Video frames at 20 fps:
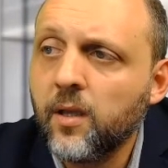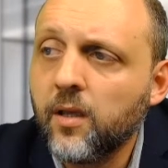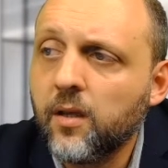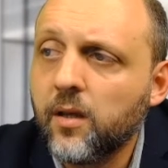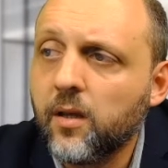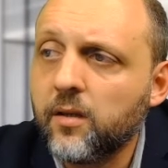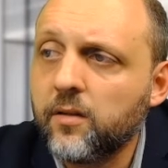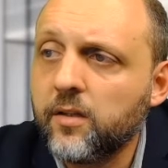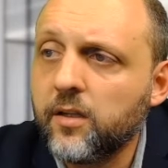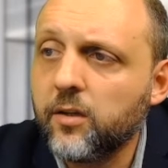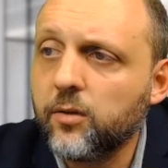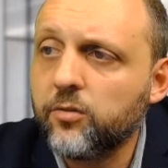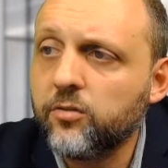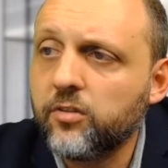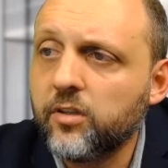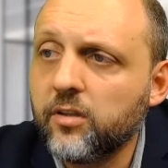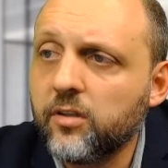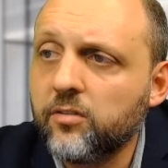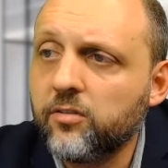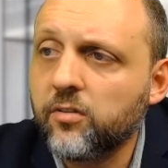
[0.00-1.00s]

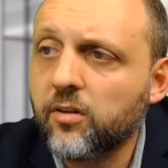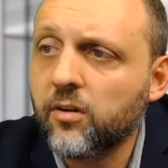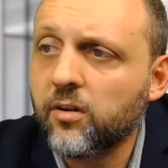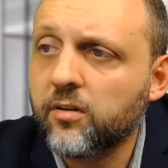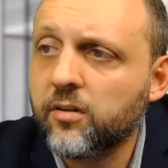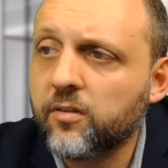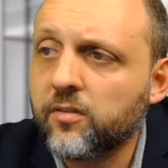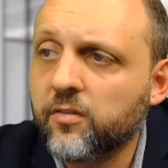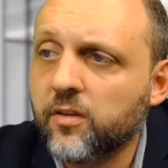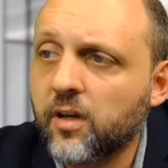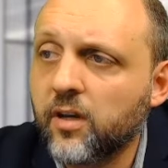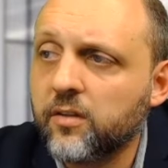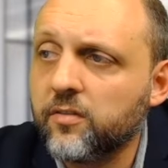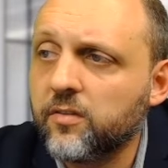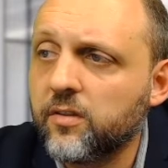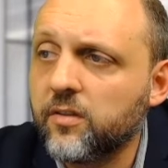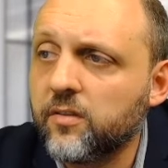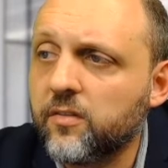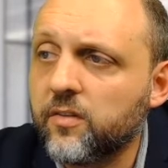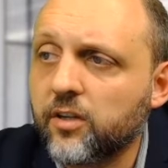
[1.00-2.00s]
DOCs are
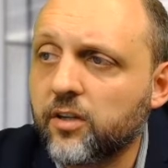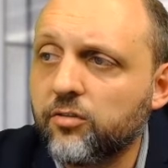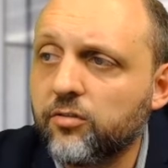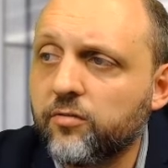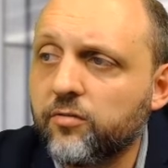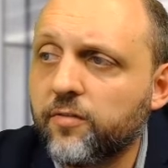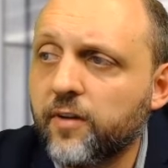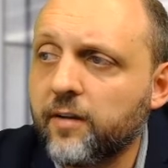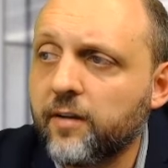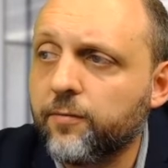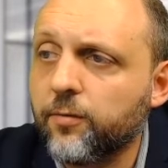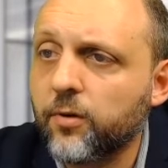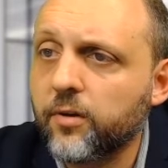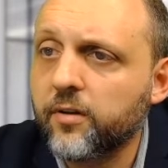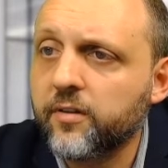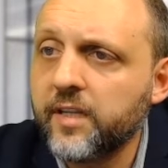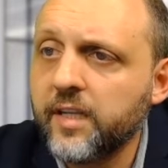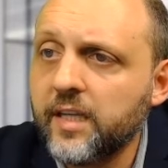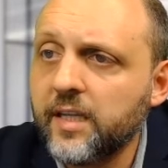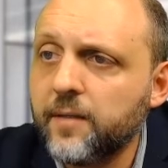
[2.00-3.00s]
discussed in Section
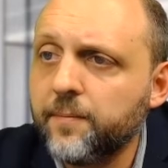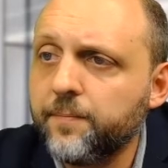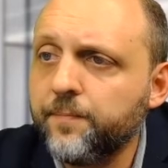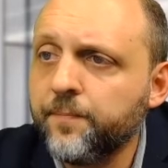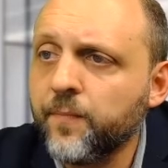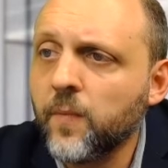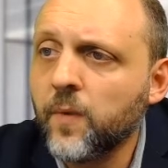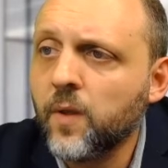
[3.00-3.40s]
514.